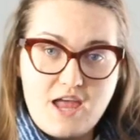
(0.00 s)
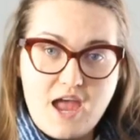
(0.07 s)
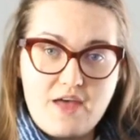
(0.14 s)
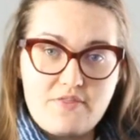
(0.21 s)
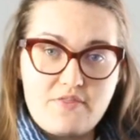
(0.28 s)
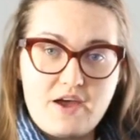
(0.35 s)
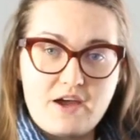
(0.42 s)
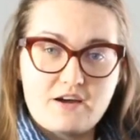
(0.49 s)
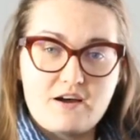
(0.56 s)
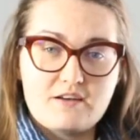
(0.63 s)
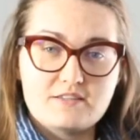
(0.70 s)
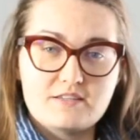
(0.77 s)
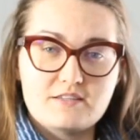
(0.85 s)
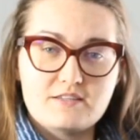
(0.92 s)
and that
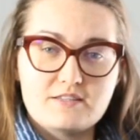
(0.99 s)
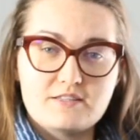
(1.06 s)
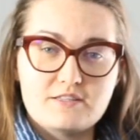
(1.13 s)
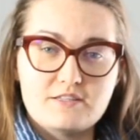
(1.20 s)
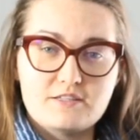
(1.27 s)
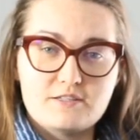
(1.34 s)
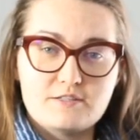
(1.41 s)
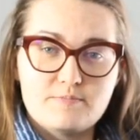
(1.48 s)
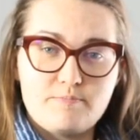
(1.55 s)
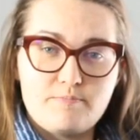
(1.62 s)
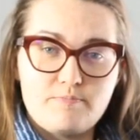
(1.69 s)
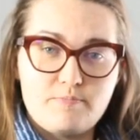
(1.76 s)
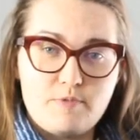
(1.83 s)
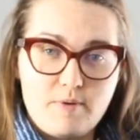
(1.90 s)
causes
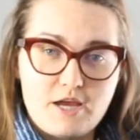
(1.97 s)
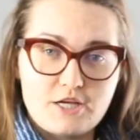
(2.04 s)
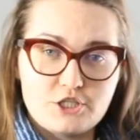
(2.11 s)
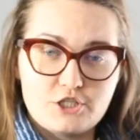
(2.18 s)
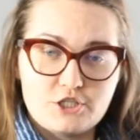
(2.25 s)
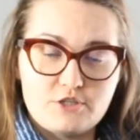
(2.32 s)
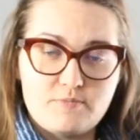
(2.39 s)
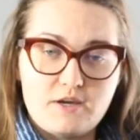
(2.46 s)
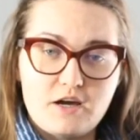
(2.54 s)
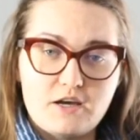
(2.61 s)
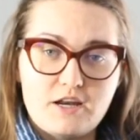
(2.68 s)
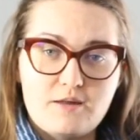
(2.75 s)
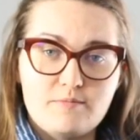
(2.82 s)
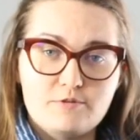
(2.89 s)
the patient to be
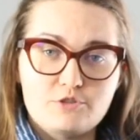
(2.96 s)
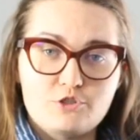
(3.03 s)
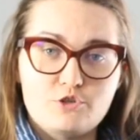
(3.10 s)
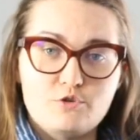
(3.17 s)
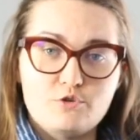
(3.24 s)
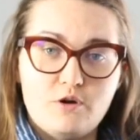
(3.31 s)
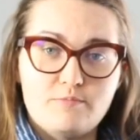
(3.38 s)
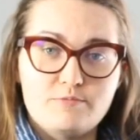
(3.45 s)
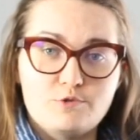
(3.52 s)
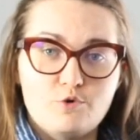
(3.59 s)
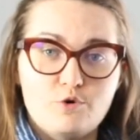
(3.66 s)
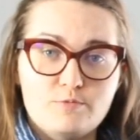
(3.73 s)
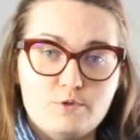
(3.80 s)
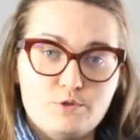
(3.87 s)
unable to
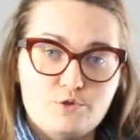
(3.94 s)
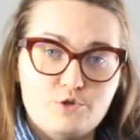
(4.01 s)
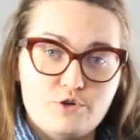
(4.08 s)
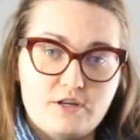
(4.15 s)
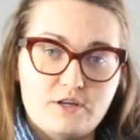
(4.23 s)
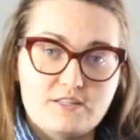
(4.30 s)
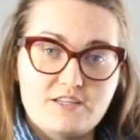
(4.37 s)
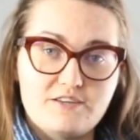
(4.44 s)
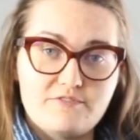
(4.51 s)
absorb nutrients